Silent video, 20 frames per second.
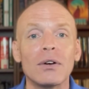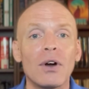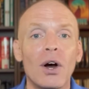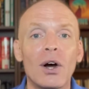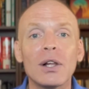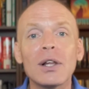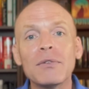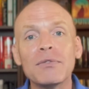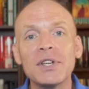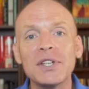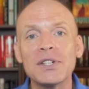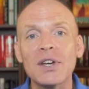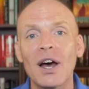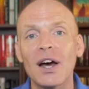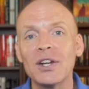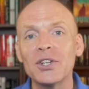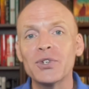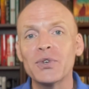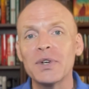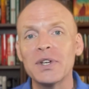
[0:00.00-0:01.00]
All of these
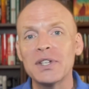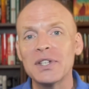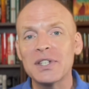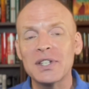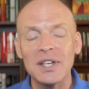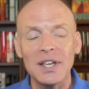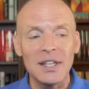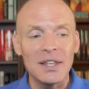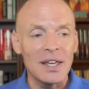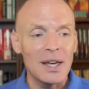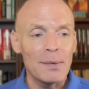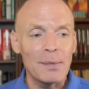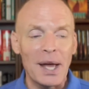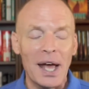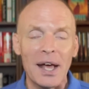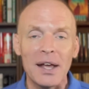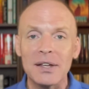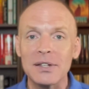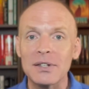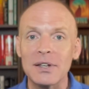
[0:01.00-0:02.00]
countries see them
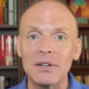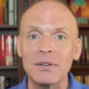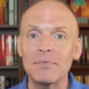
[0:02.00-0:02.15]
as a